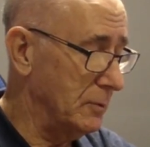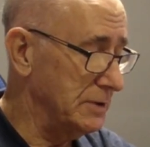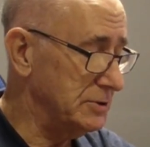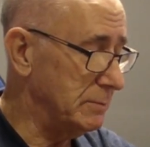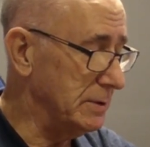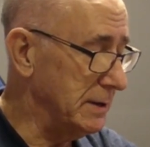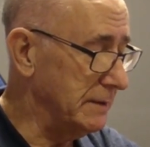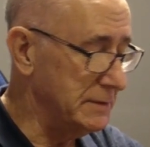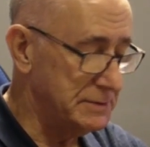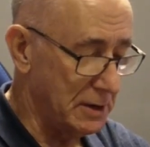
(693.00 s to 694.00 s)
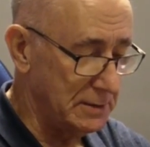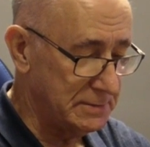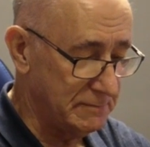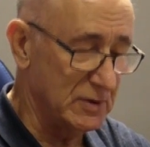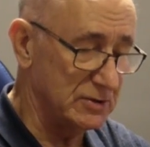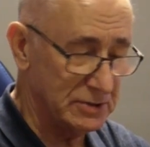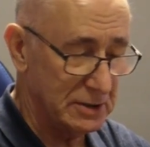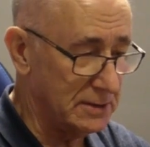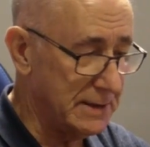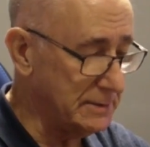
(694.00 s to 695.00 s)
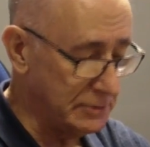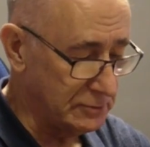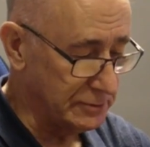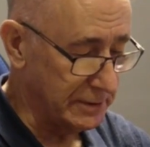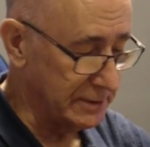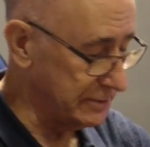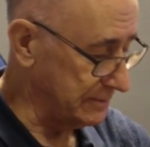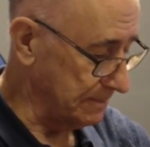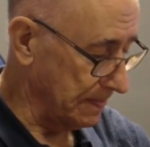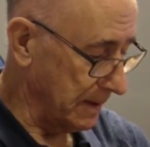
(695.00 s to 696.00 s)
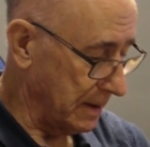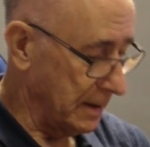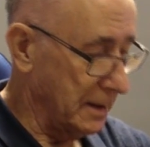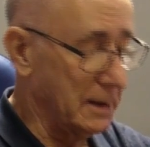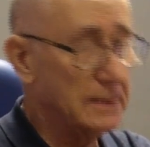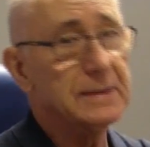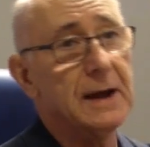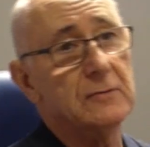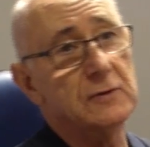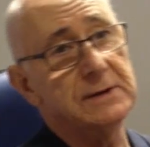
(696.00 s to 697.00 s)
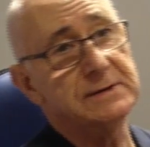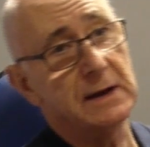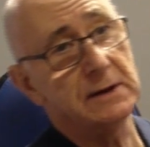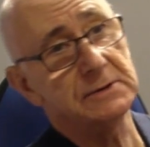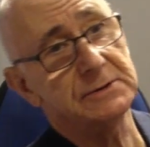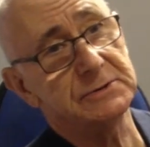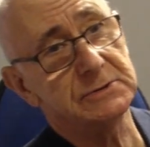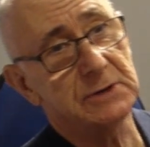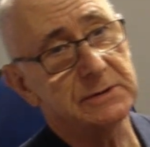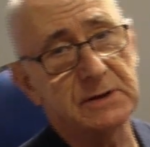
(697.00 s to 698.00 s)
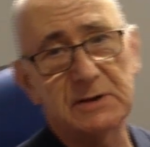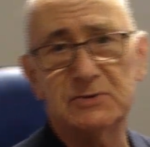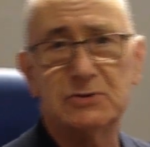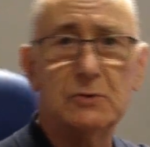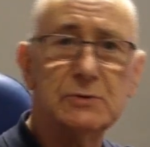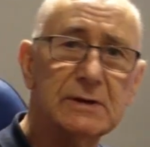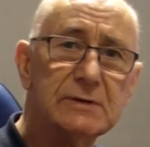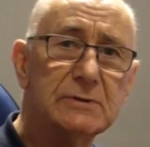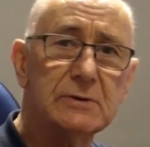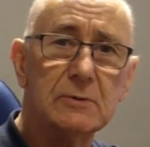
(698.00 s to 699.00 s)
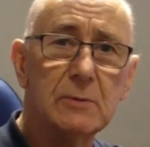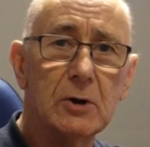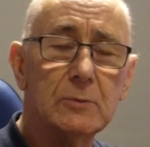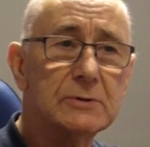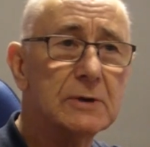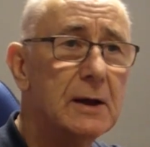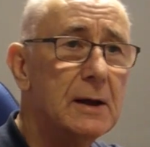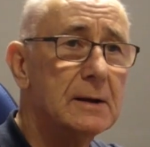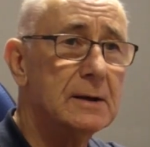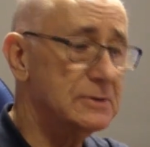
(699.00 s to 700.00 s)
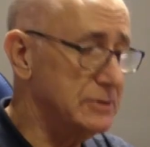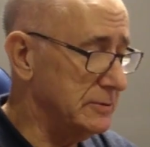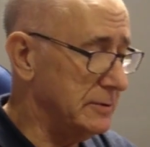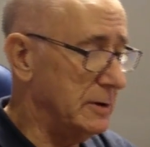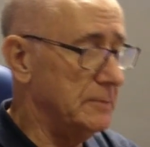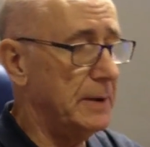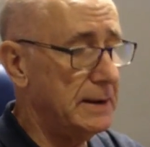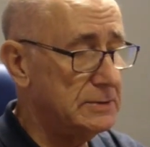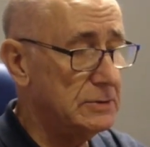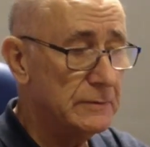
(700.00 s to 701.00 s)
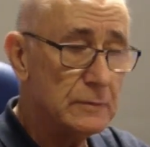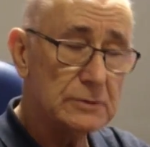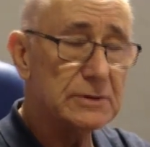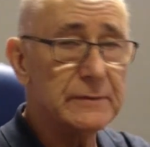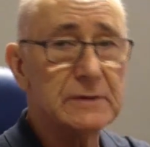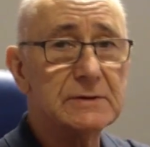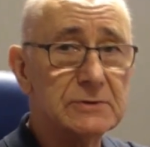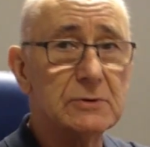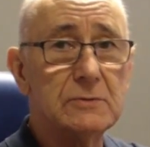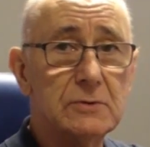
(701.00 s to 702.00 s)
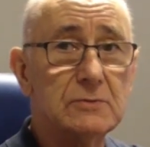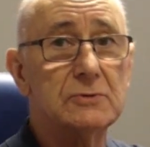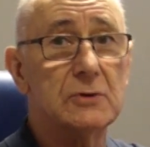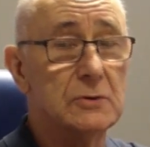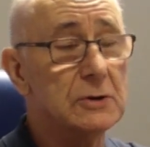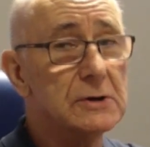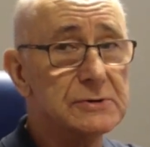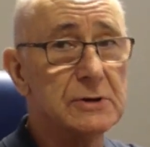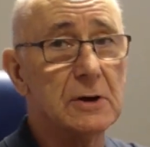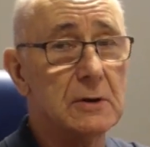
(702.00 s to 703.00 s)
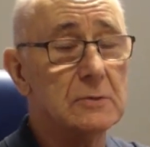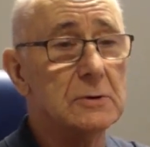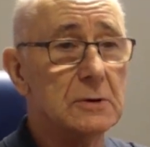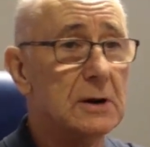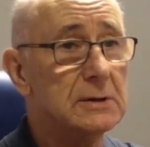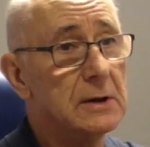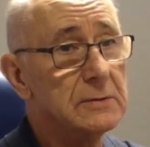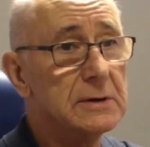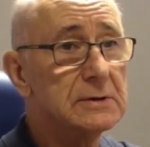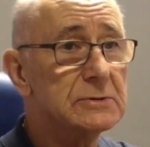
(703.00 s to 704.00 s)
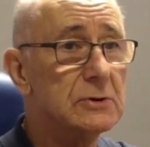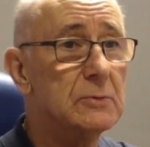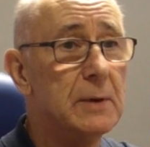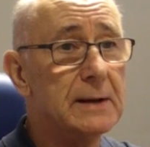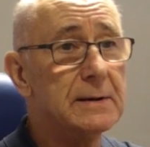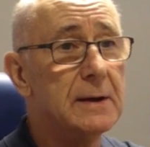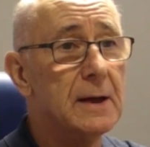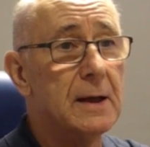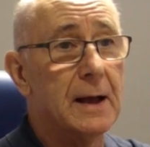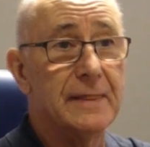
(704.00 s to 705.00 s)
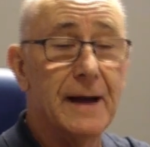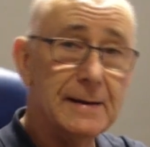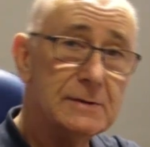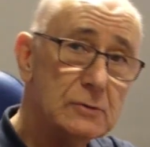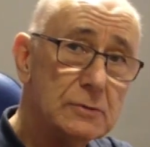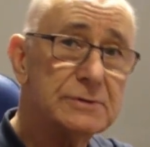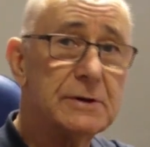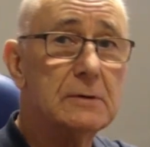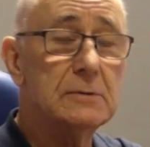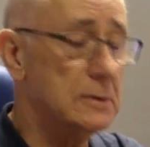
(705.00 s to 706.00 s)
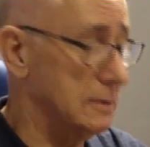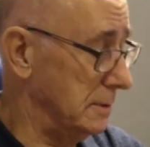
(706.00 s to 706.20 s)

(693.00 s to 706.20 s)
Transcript: which I believe is virtually identical to this, and that retails, I think it's $260 at the moment. Considering I paid $240 for this two years ago, I don't think it's too bad. And that is also